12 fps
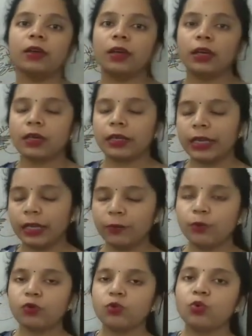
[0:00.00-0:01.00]

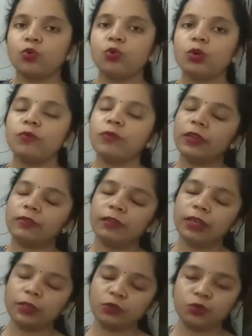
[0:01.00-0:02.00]
rainbow tool,
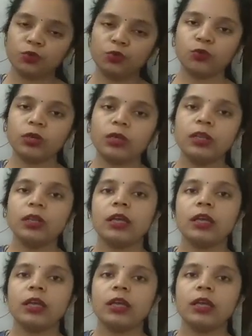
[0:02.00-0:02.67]
wavelet tool,